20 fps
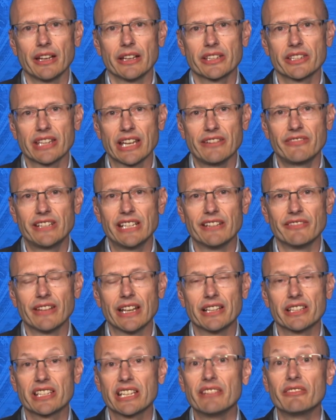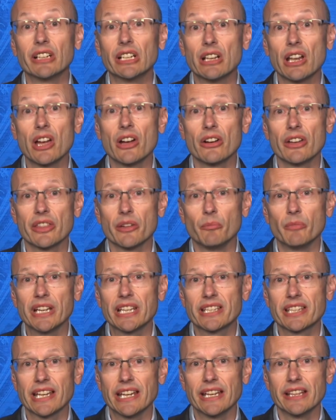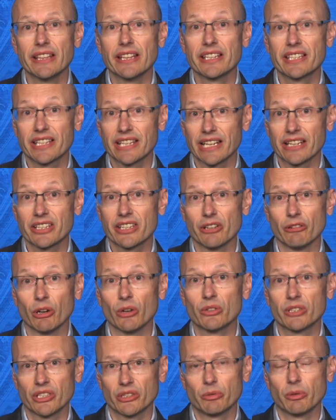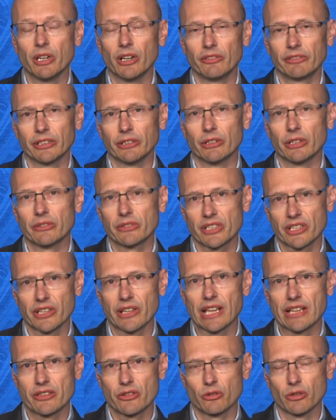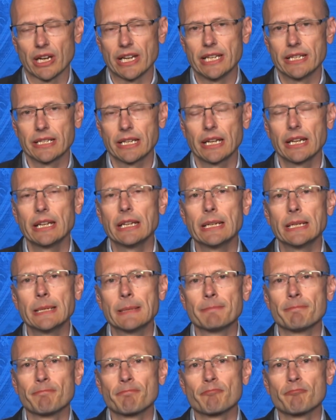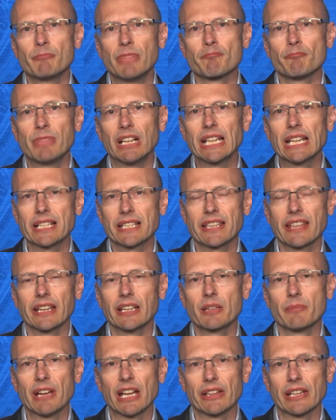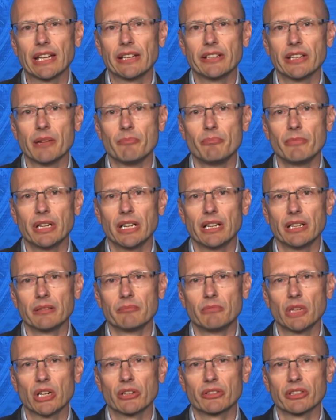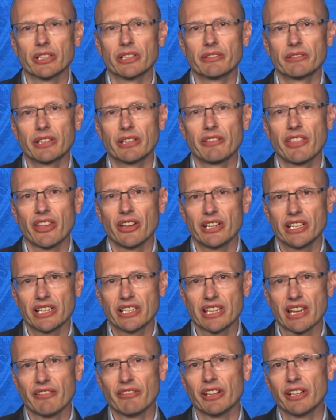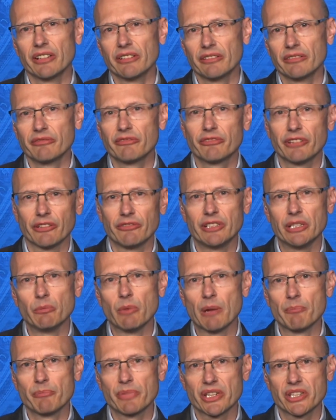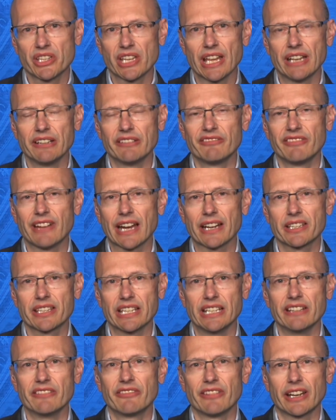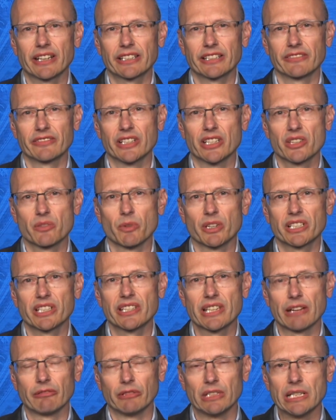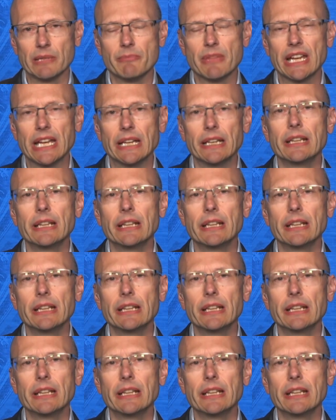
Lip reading: safety events even lower than we see in the 6-year-old to 12-year-old, so that's great. But let's think about that number, Margaret, 37-51% vaccine effectiveness. What does that really mean?